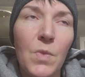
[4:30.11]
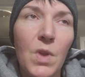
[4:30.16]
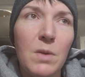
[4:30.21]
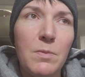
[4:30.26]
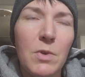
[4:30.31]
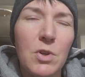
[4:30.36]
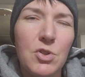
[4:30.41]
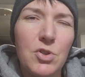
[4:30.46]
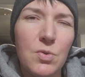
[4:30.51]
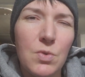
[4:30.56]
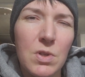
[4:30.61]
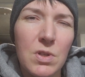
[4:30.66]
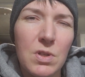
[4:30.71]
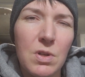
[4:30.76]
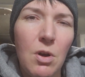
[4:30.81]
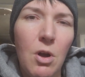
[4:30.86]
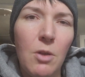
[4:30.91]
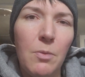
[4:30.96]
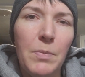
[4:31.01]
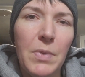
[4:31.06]
not sure what it's
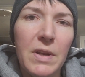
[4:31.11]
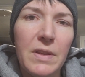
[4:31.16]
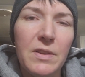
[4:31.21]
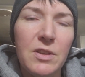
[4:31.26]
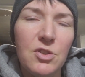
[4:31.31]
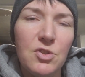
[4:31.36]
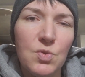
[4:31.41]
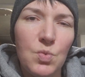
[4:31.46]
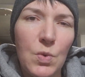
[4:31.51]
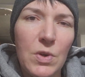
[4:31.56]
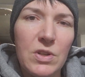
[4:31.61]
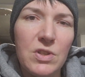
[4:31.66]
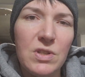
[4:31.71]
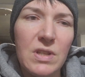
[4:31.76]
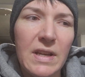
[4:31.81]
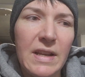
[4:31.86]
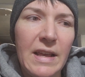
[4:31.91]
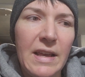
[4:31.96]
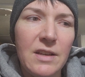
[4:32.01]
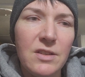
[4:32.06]
called, but the switch
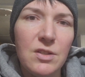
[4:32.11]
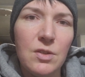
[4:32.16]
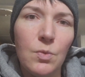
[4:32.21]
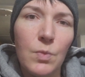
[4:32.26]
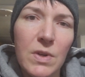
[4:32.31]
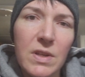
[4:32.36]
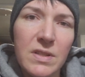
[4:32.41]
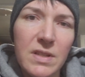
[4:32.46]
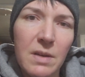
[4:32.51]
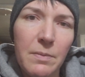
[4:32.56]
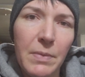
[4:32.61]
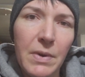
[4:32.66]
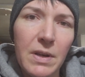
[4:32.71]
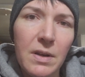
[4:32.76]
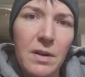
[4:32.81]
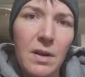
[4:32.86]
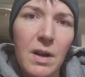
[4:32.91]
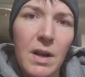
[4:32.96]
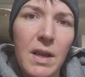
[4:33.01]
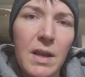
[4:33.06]
that has the reset
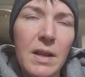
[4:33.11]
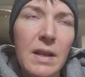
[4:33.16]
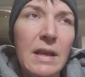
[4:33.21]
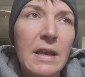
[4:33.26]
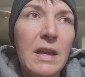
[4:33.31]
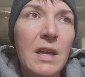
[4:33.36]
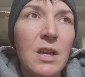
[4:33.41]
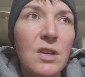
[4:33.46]
button on it,